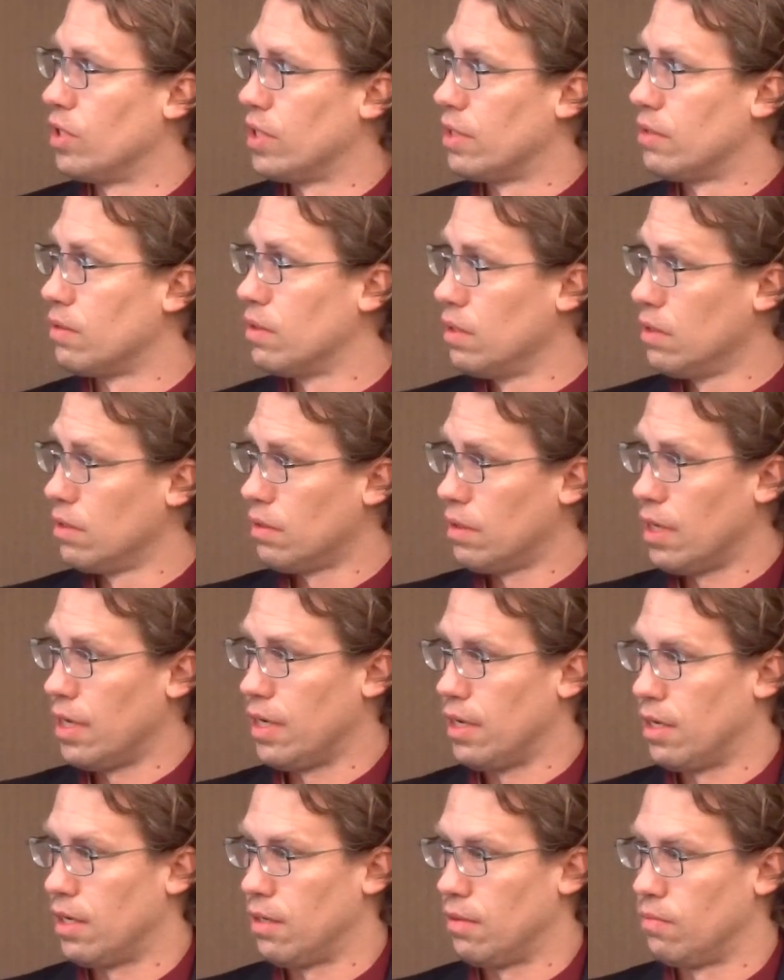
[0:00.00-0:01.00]
And
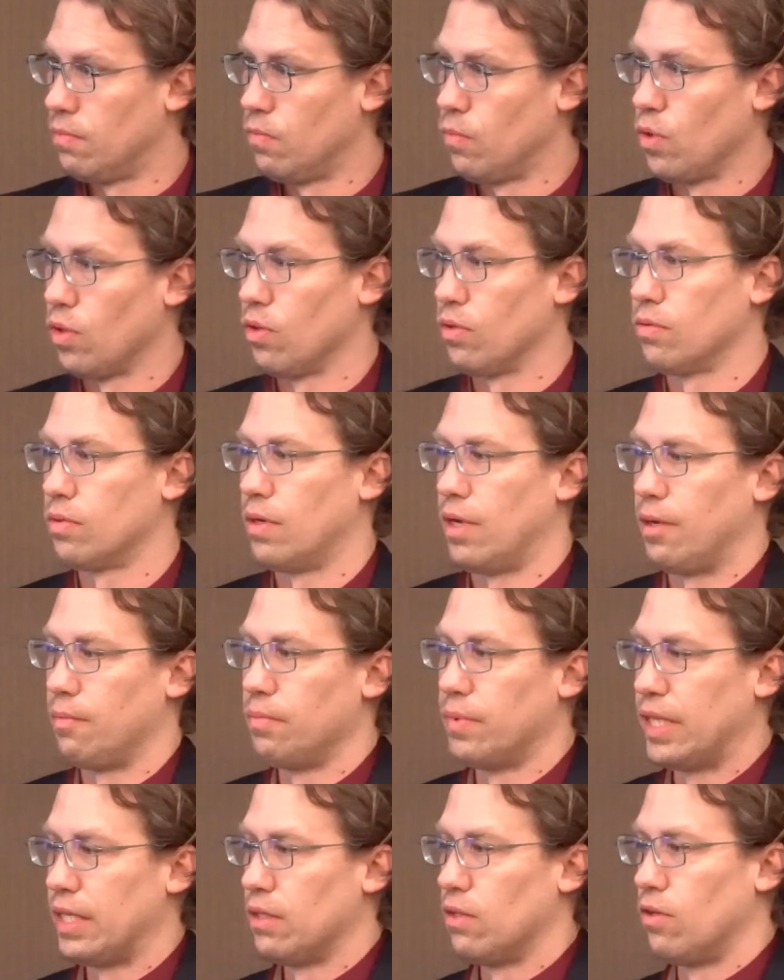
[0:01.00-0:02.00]

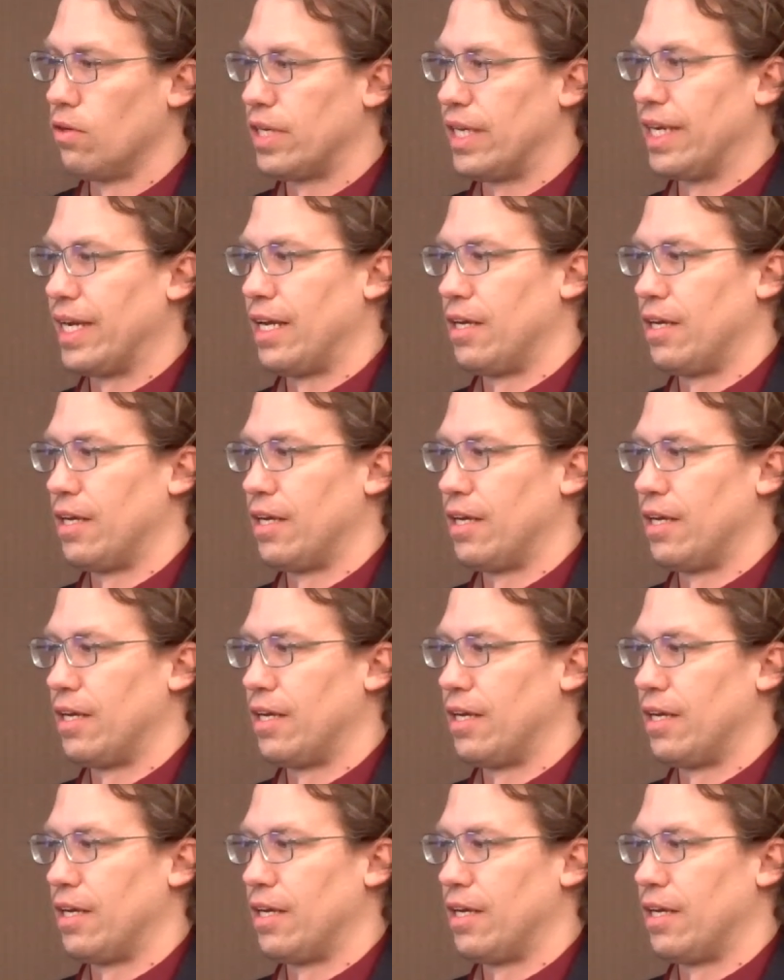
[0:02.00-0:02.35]
I've been looking